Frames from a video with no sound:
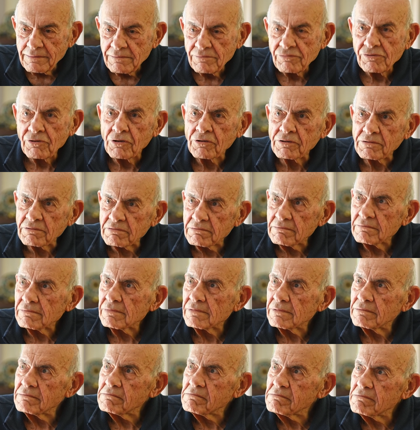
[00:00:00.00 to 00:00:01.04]
for,
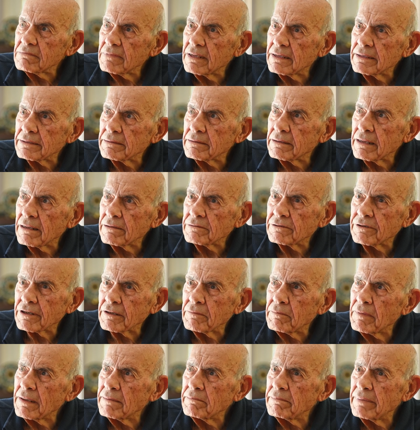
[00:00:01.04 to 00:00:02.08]
I don't
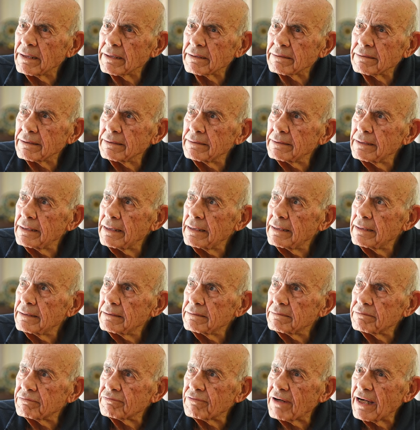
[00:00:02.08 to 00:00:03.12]
remember,
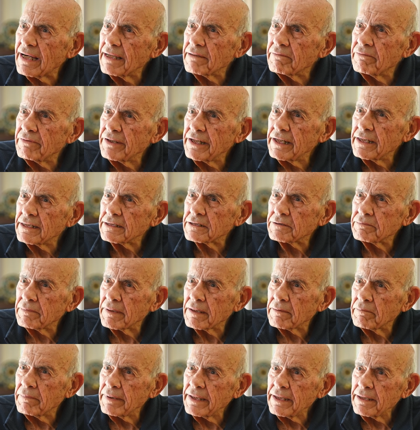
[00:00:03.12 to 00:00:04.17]
5 years
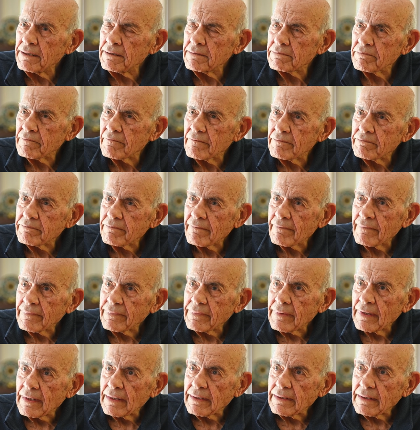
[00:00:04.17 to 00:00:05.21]
maybe.
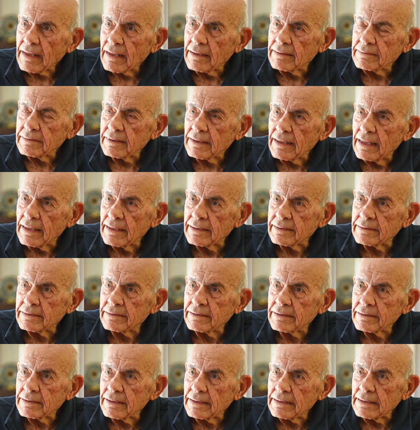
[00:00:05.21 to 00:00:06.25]

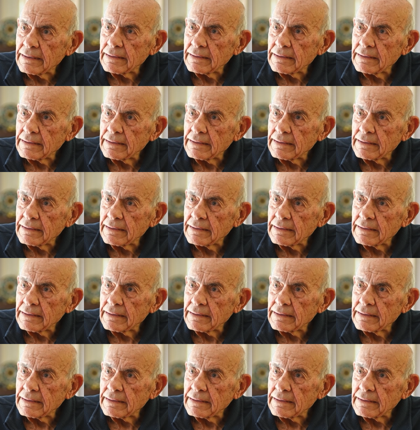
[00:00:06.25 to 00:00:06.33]
And